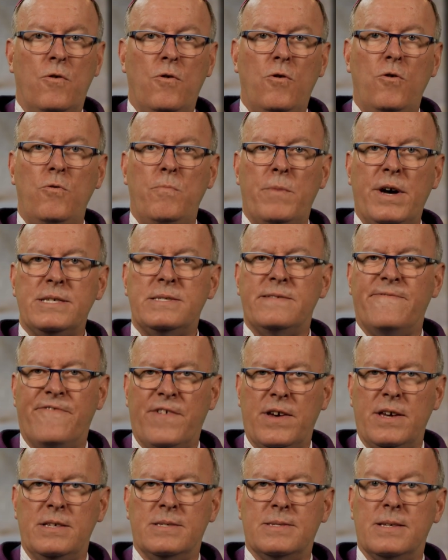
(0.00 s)
all must
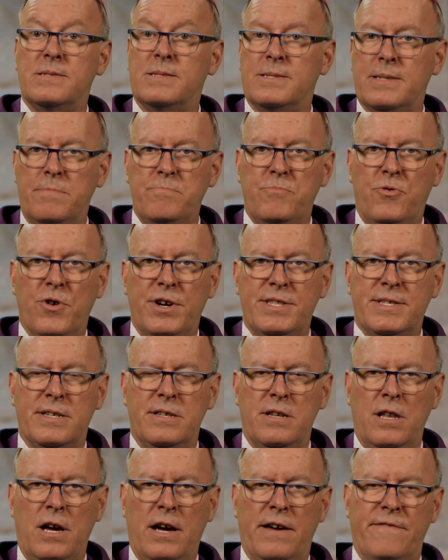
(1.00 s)
face at some point
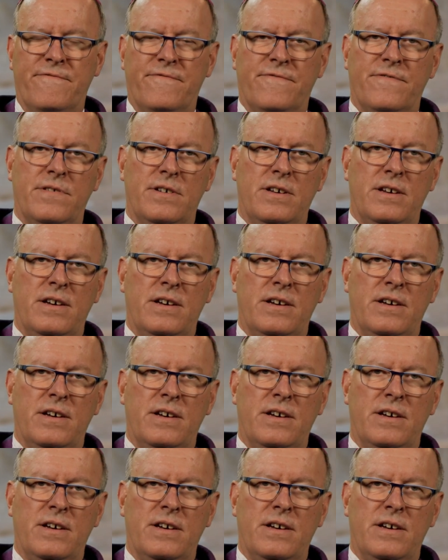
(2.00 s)
in life